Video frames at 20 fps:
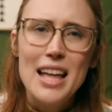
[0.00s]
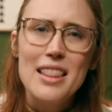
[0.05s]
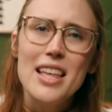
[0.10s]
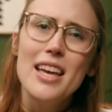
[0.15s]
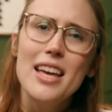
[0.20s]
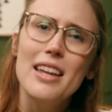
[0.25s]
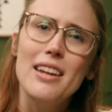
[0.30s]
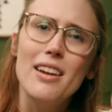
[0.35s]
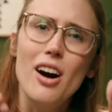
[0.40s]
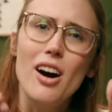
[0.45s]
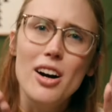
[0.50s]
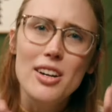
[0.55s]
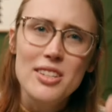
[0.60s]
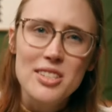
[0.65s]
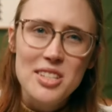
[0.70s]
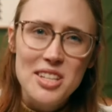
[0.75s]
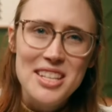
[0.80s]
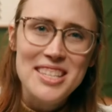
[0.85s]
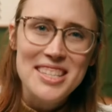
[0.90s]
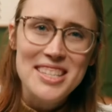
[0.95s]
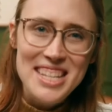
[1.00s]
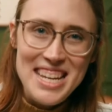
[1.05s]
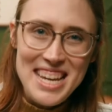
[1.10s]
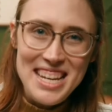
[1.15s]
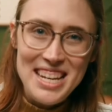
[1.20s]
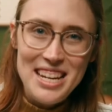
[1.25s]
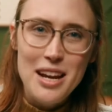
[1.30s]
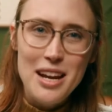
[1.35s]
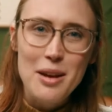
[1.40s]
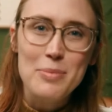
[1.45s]
And then onto the
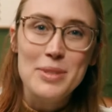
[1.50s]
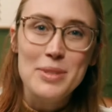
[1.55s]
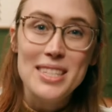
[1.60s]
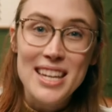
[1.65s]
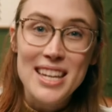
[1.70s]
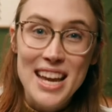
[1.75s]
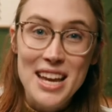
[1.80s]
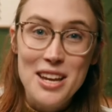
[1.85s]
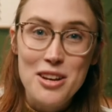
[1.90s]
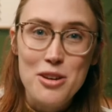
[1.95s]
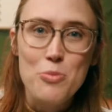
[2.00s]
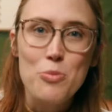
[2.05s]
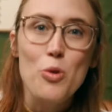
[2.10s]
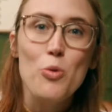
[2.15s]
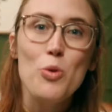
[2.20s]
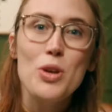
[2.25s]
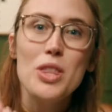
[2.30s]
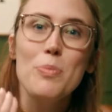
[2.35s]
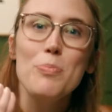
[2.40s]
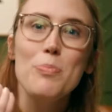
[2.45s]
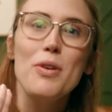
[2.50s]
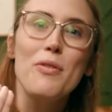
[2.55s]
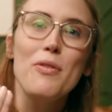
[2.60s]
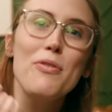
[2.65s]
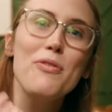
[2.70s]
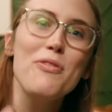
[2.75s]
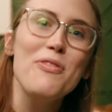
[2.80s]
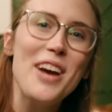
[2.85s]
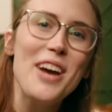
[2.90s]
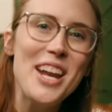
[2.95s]
scene comes Nahum with a
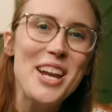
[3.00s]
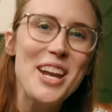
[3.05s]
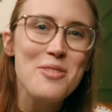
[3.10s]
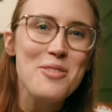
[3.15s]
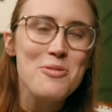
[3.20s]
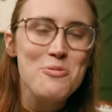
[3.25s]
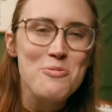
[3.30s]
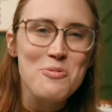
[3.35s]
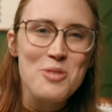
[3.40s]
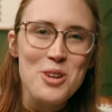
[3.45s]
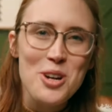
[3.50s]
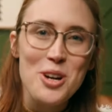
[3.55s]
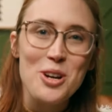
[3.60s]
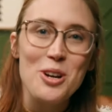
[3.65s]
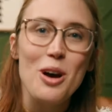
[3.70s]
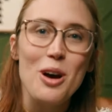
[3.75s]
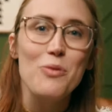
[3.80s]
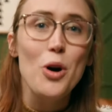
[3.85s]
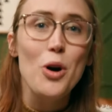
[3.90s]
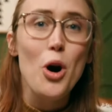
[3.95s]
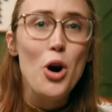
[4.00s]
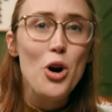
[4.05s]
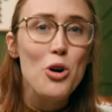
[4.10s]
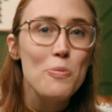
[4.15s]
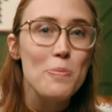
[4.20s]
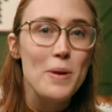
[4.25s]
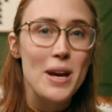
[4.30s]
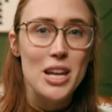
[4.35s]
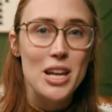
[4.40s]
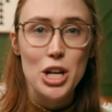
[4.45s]
prophetic word of
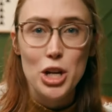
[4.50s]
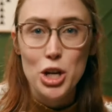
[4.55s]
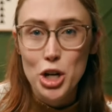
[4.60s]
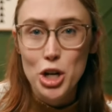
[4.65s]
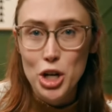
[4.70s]
hope and